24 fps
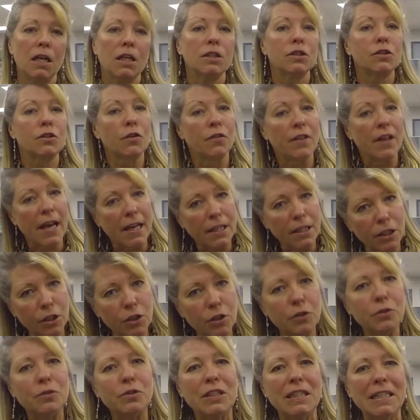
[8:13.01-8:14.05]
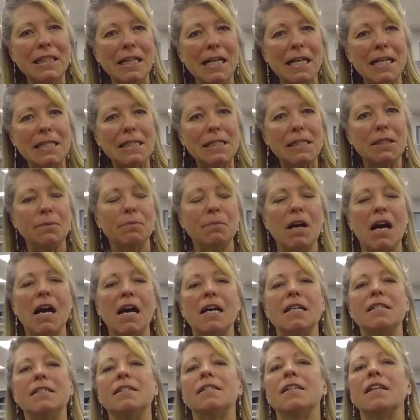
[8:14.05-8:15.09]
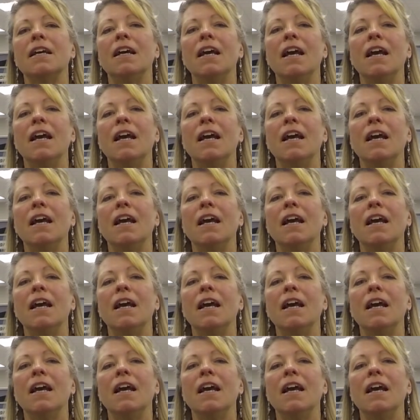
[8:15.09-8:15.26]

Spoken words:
so that you can customize